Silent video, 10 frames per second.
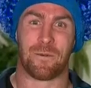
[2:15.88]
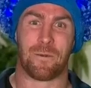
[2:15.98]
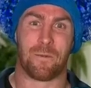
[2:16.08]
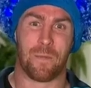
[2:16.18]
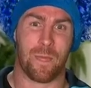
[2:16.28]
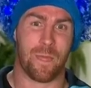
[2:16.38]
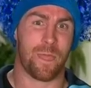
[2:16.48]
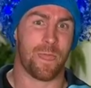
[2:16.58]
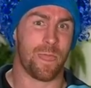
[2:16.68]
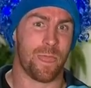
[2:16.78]

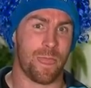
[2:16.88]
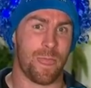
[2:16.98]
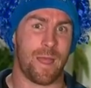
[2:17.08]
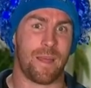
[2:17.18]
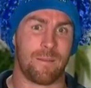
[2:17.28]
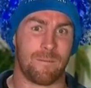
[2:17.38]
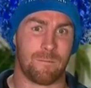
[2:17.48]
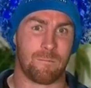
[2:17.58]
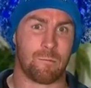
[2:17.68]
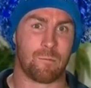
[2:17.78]

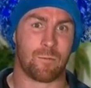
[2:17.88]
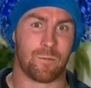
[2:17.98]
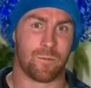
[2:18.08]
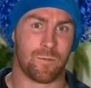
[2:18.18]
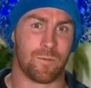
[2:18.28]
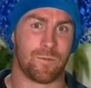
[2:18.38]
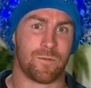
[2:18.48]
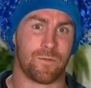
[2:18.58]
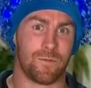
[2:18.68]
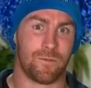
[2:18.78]

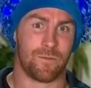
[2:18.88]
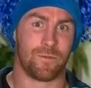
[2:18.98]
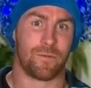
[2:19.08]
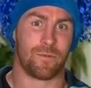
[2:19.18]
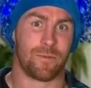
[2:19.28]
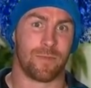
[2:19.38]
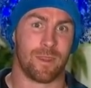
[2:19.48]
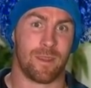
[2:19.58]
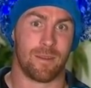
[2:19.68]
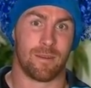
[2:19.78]

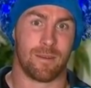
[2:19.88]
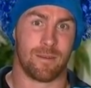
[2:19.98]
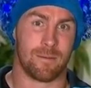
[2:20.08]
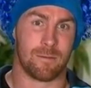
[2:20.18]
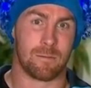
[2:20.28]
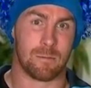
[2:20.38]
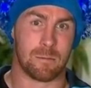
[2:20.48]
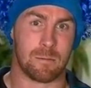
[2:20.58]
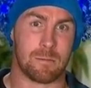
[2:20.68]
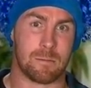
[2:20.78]

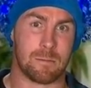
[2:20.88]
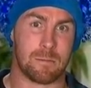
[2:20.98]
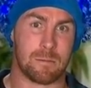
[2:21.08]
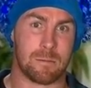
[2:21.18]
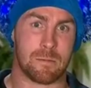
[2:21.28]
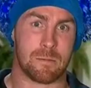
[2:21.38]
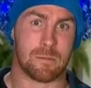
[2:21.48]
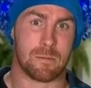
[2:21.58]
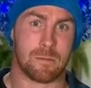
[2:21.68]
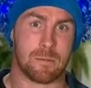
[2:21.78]

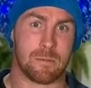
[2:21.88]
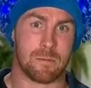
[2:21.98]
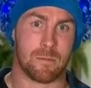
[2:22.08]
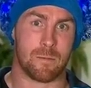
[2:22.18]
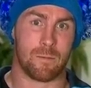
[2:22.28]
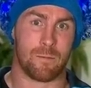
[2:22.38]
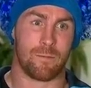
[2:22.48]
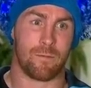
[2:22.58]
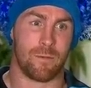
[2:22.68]
(silent)